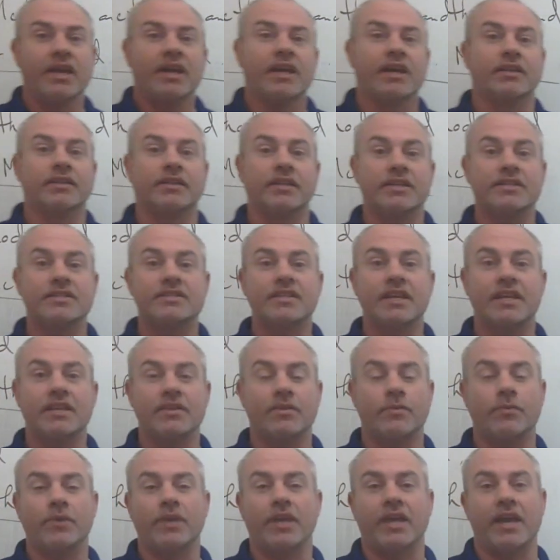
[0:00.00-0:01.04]
And let's say
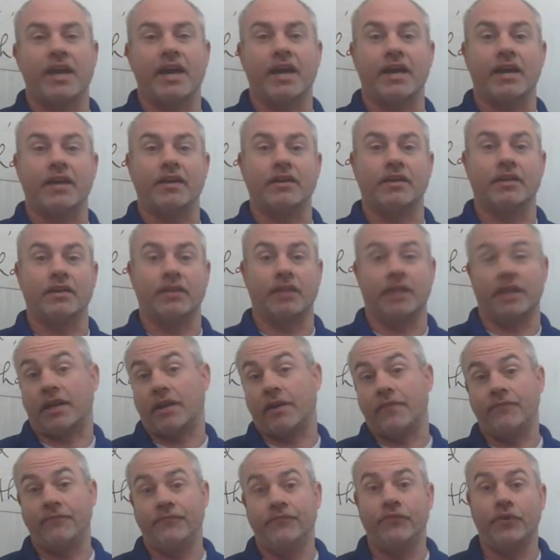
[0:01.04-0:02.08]
that we had like
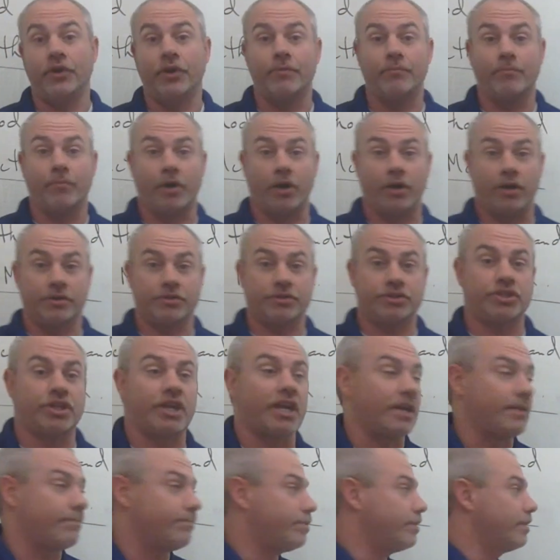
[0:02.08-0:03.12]
a football
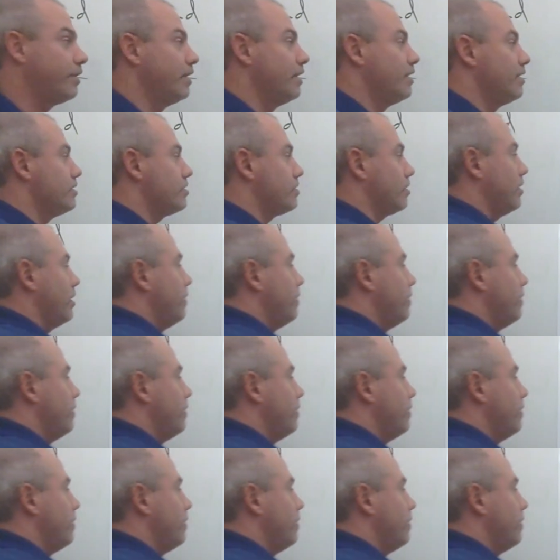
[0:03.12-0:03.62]
shape. So